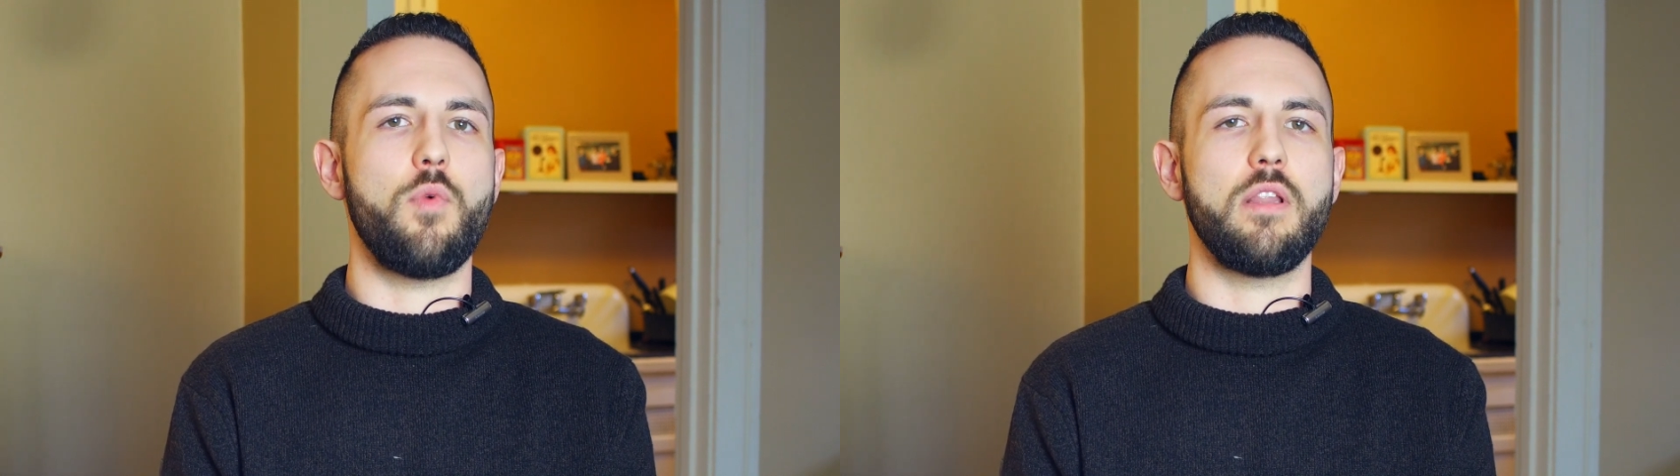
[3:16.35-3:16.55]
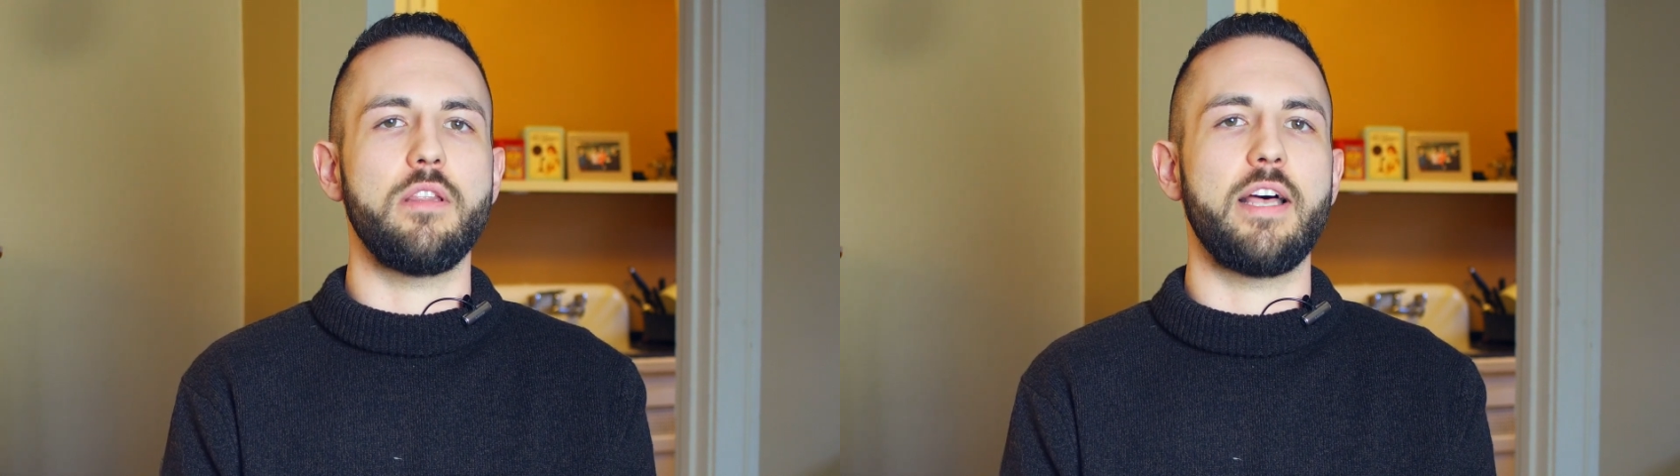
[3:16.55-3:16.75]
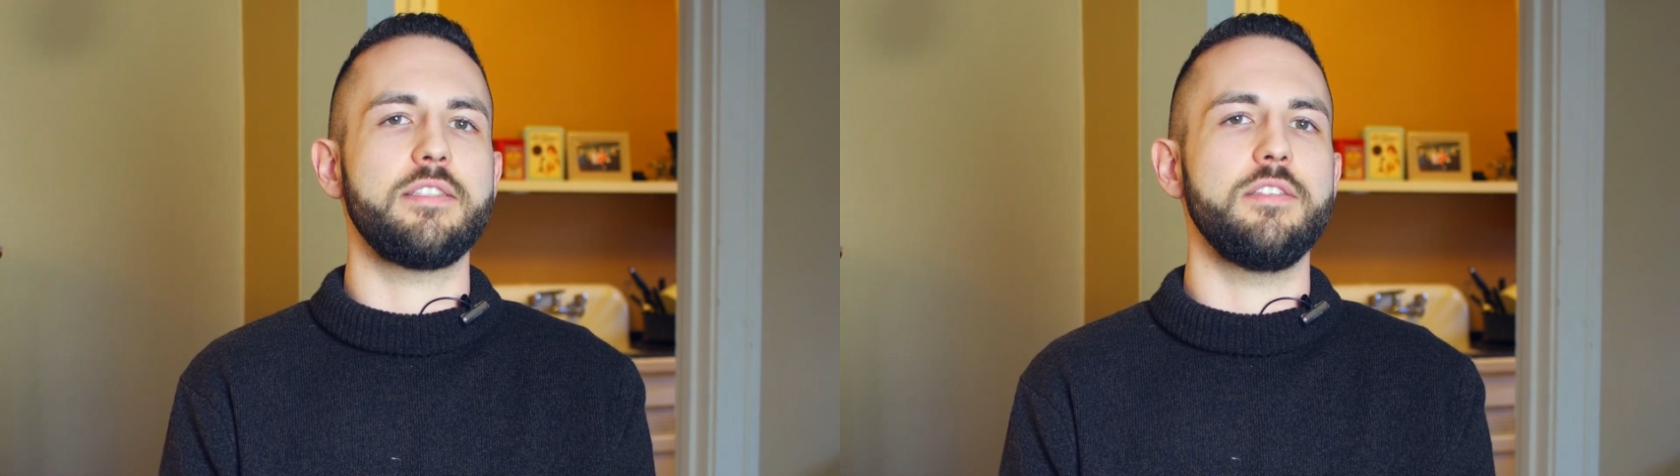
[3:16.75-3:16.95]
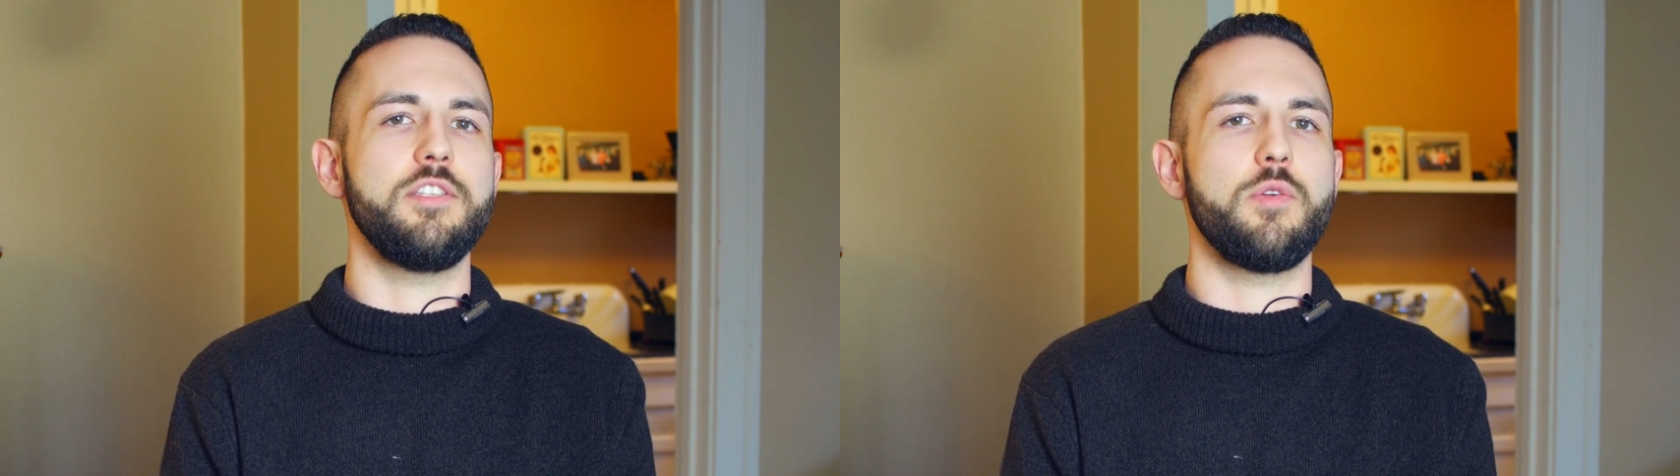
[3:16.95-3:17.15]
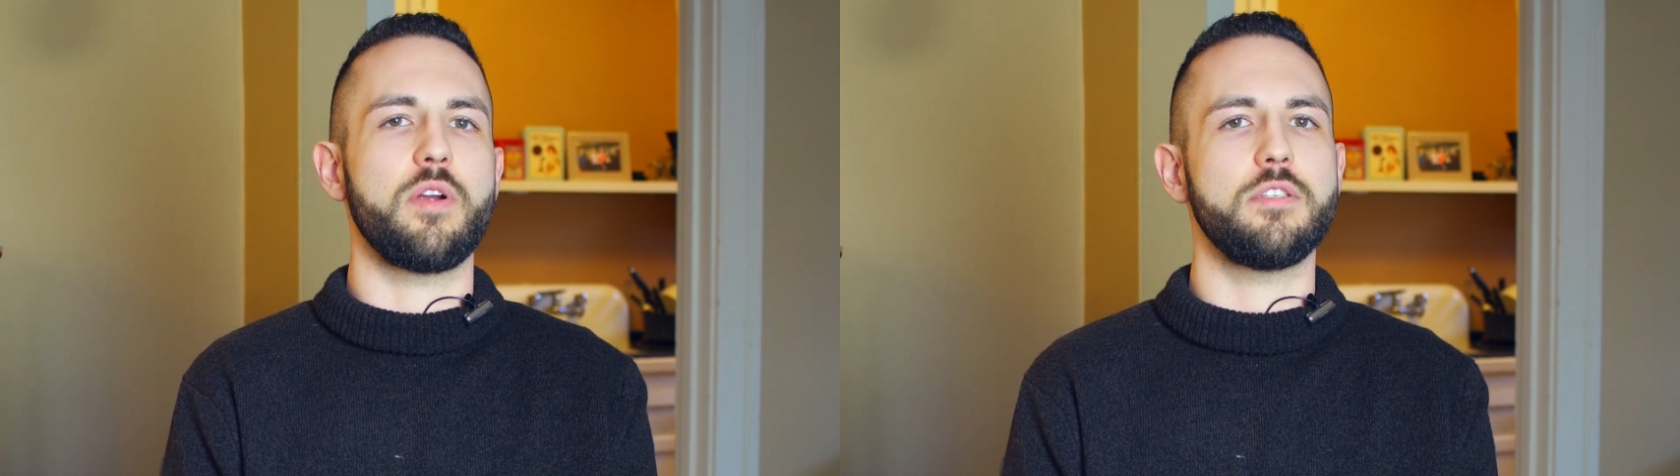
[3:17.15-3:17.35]
what
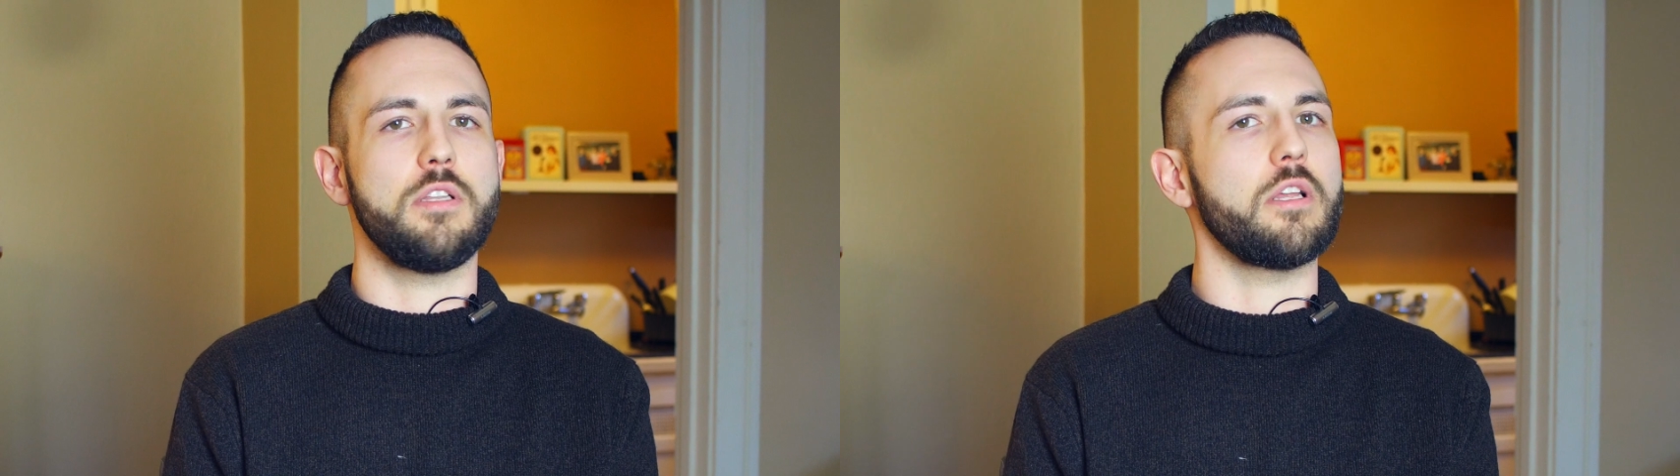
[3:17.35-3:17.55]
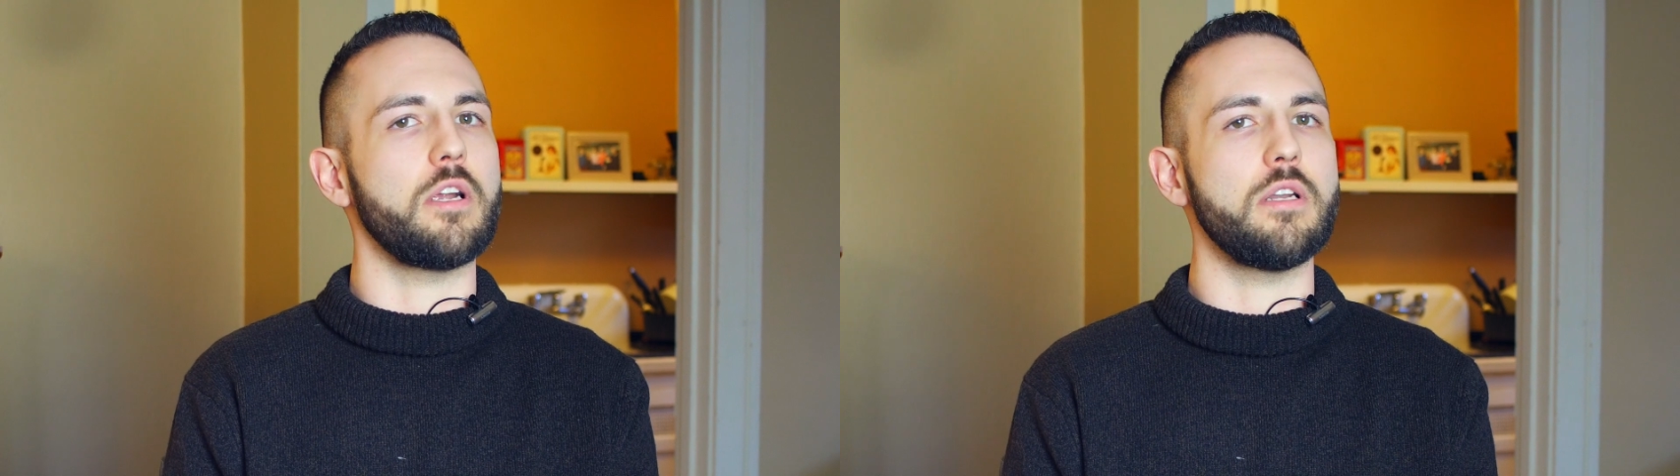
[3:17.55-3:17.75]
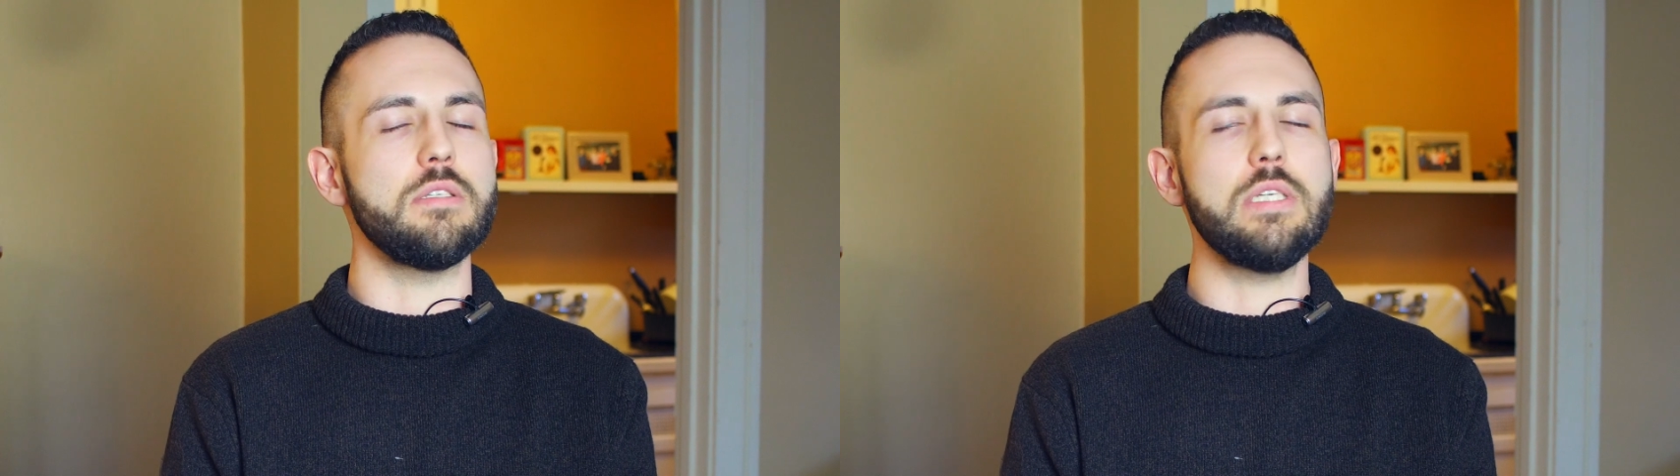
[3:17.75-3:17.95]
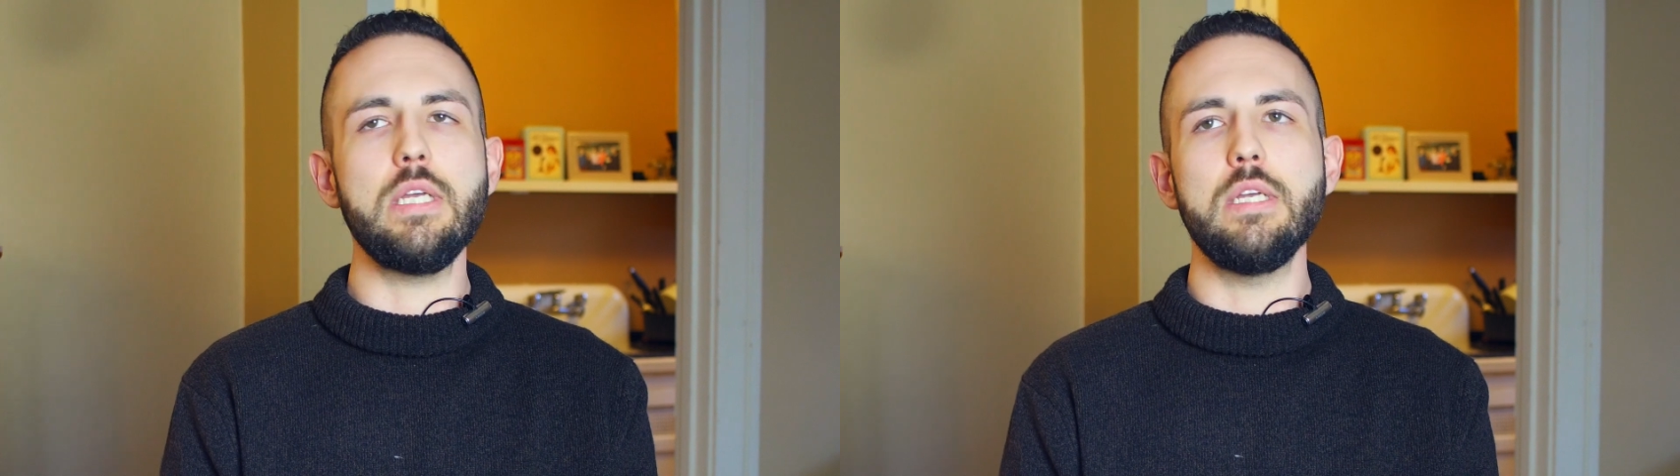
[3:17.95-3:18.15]
lessons you are to learn,